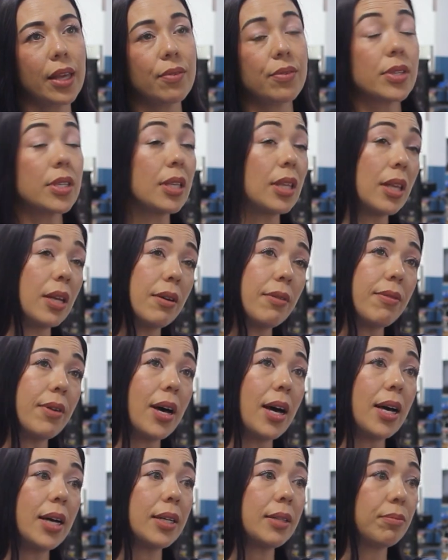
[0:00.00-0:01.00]
they've
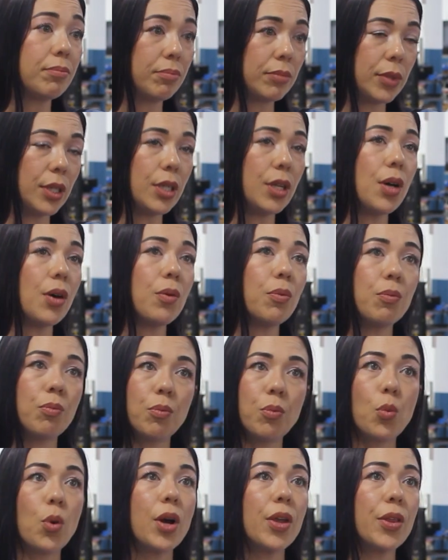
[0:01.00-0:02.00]
solidified, you know,
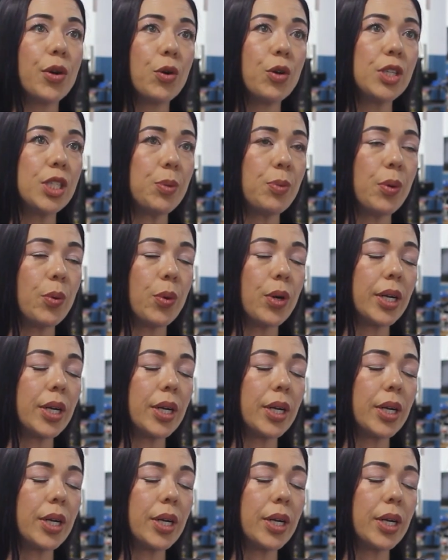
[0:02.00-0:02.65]
where they're going to be